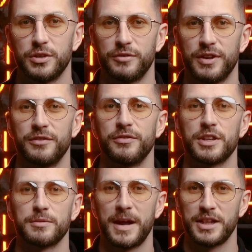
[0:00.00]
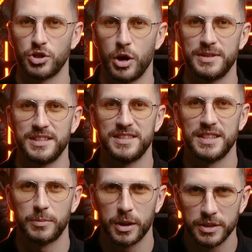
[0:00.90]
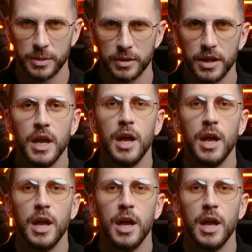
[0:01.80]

to your very first paid job as easy as possible,